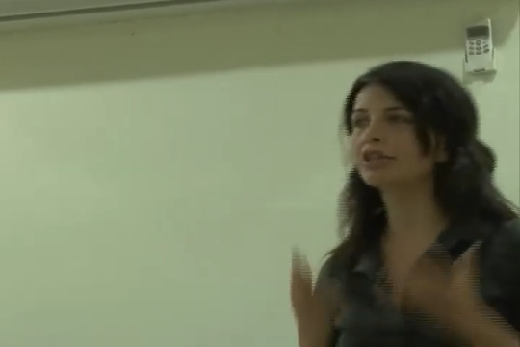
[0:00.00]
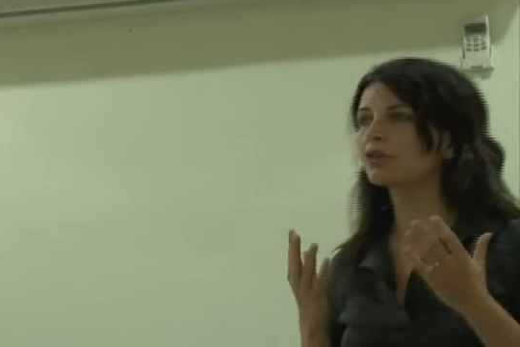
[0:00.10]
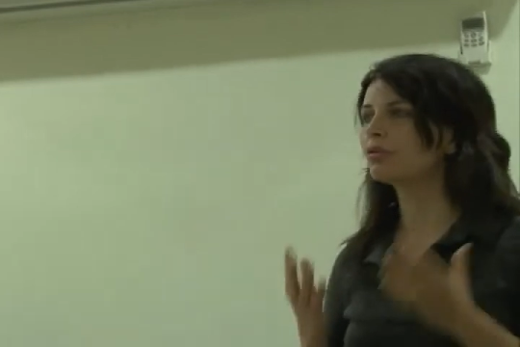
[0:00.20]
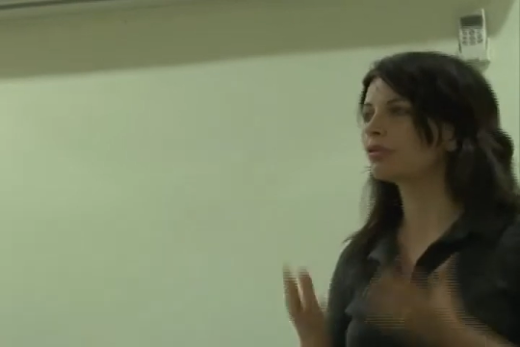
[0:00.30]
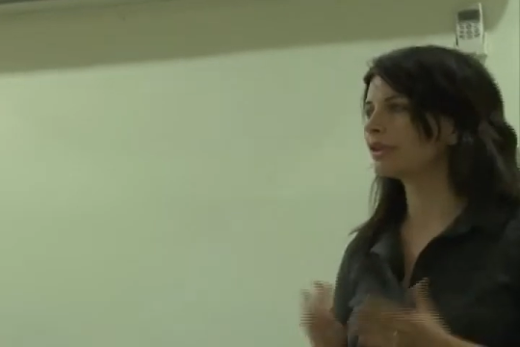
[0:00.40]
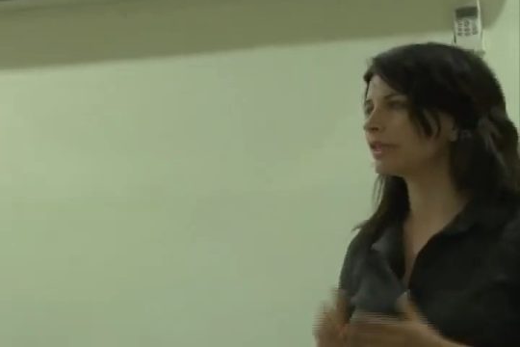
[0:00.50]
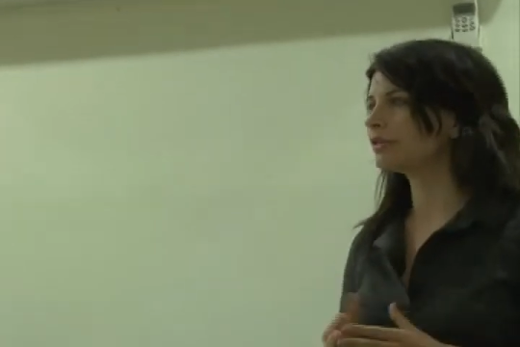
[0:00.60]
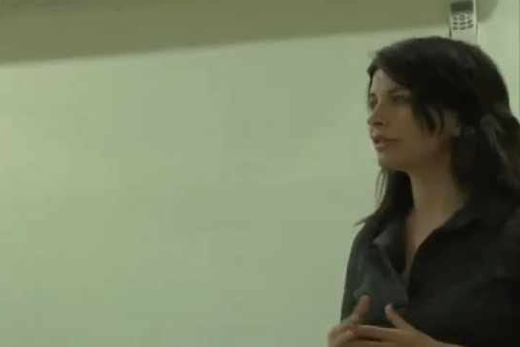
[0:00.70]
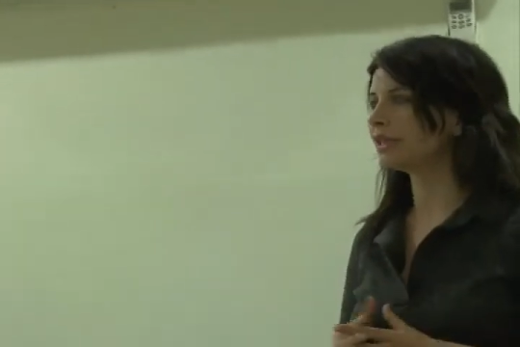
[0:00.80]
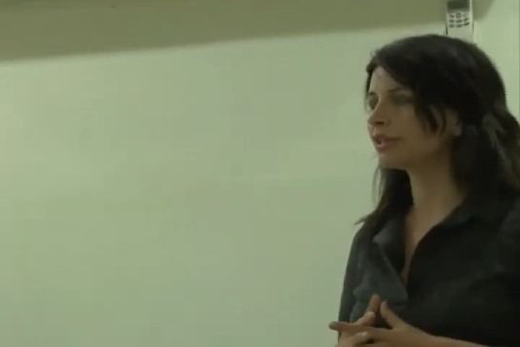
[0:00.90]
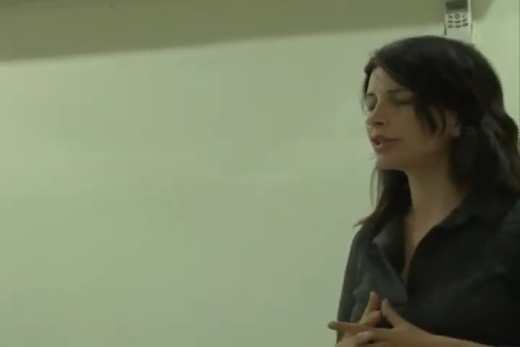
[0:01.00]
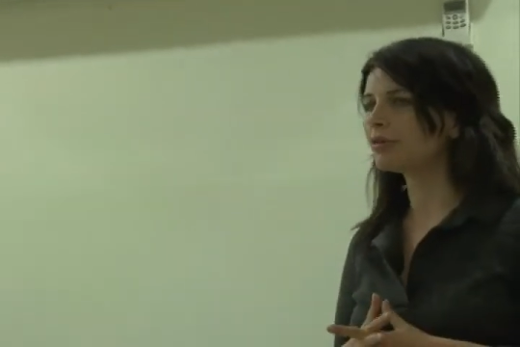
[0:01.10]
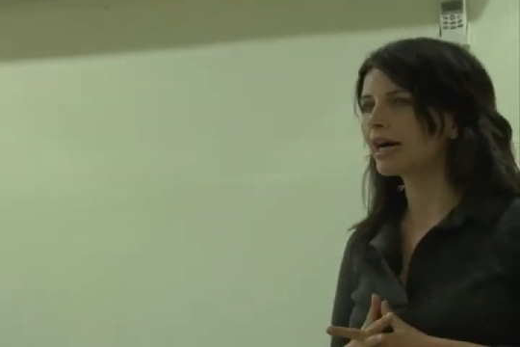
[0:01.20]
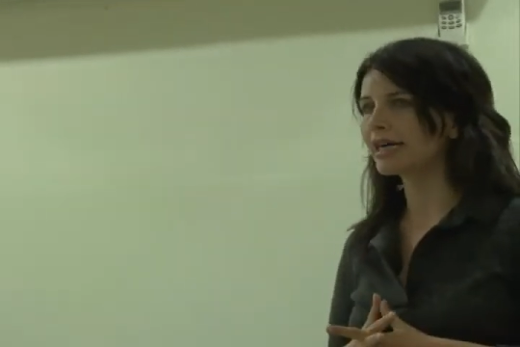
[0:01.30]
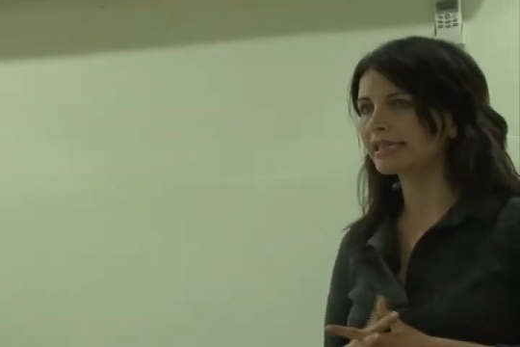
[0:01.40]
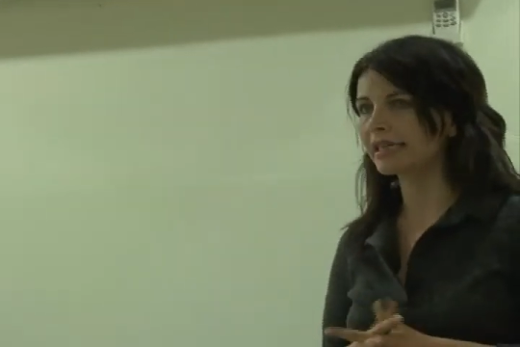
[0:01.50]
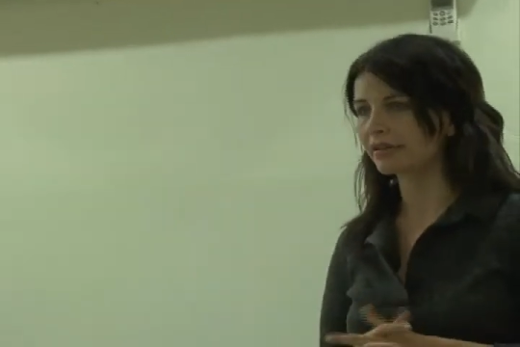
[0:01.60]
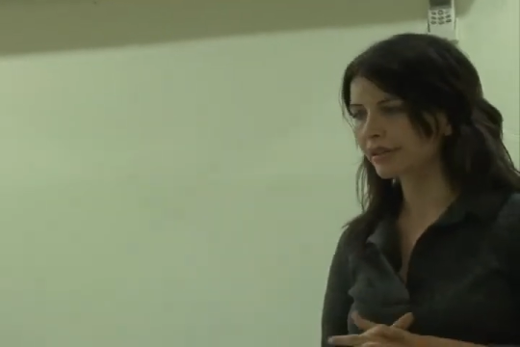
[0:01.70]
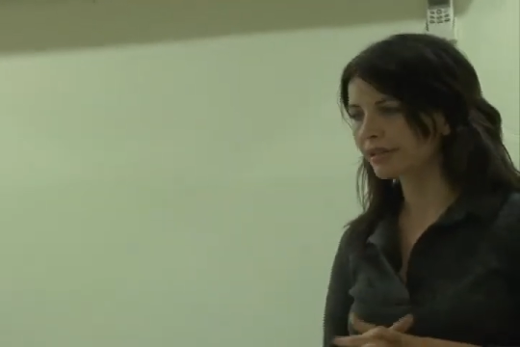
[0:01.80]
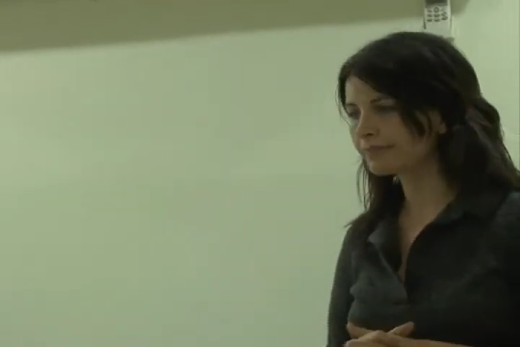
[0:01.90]
according to these new
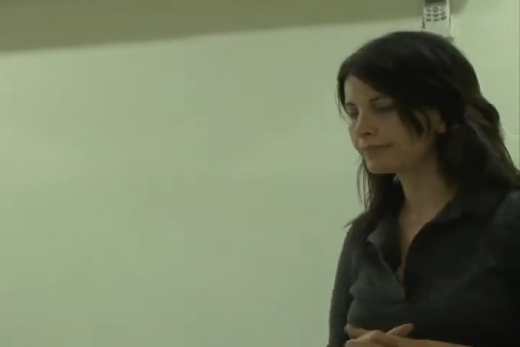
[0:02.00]
ideals.